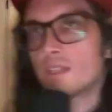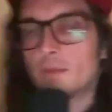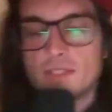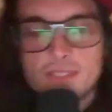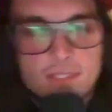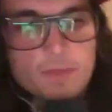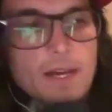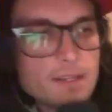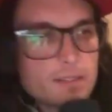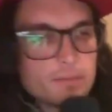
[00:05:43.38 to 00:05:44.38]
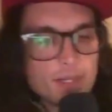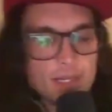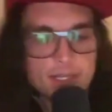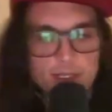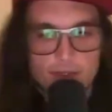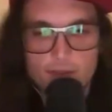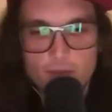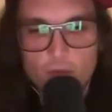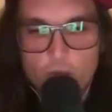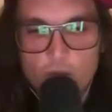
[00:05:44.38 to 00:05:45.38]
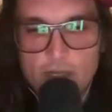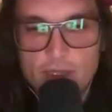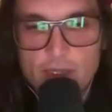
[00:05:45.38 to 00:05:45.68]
am inspired by what